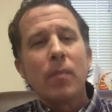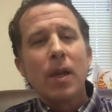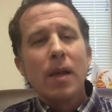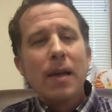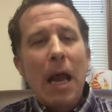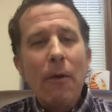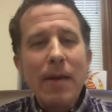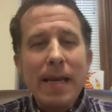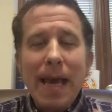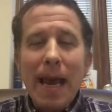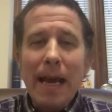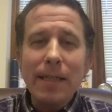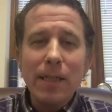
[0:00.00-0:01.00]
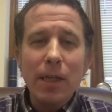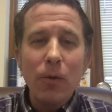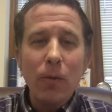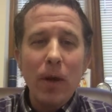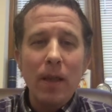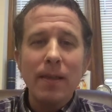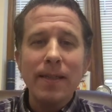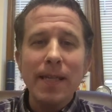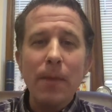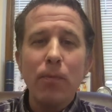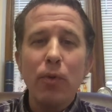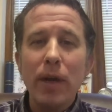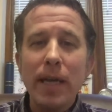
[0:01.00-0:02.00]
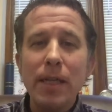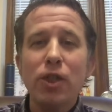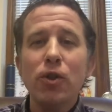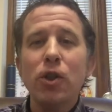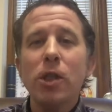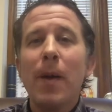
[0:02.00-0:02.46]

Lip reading: Now, engaging with deeper issues